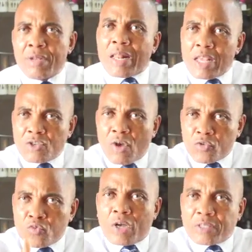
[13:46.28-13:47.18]
That is
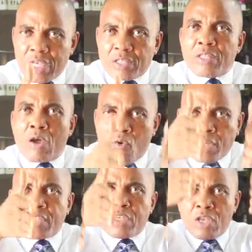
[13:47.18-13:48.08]
not what is
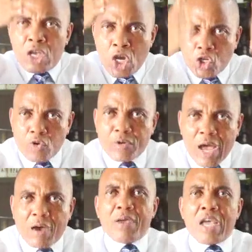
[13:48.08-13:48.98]
the issue
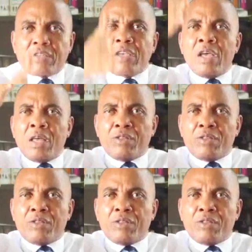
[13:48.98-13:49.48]
now is